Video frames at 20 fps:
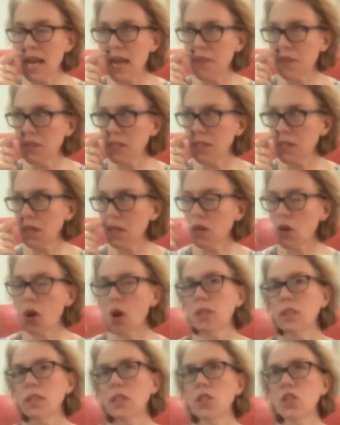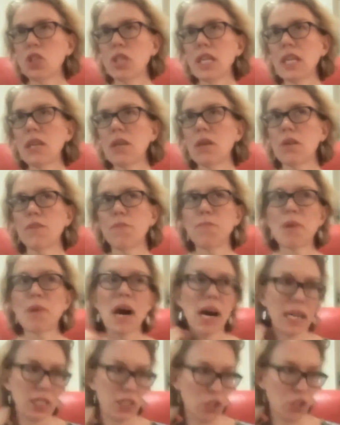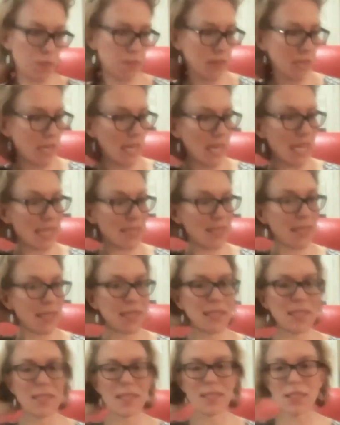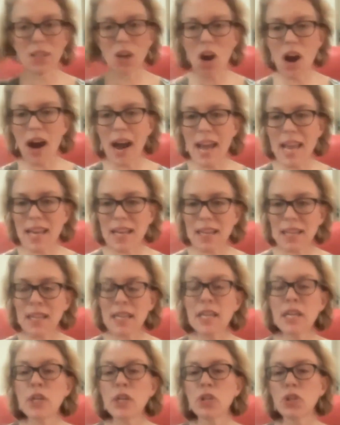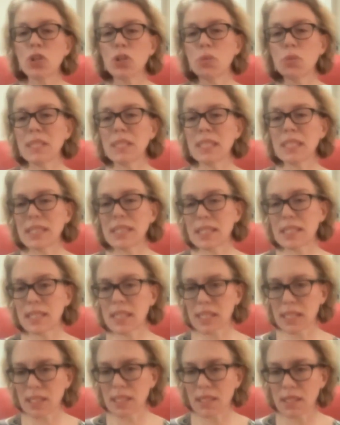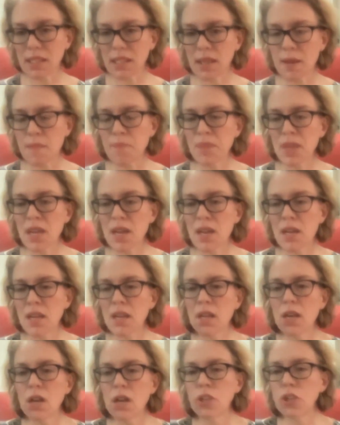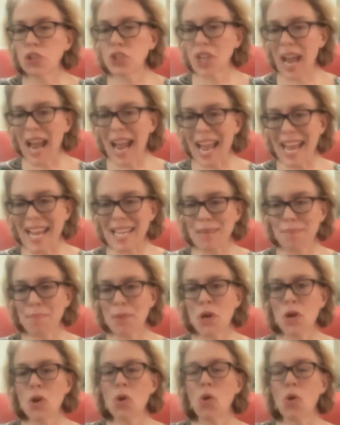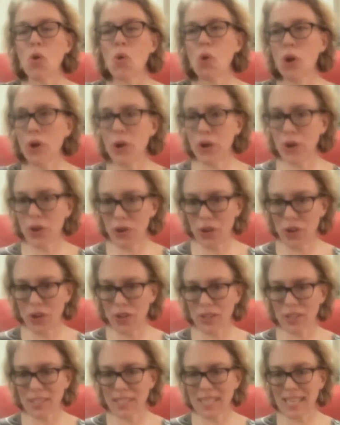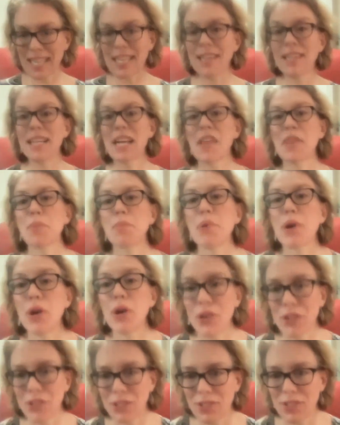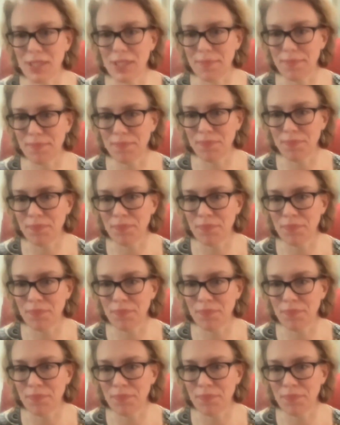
And the psychology of punishment is a desire to instill shame or hurt in another person.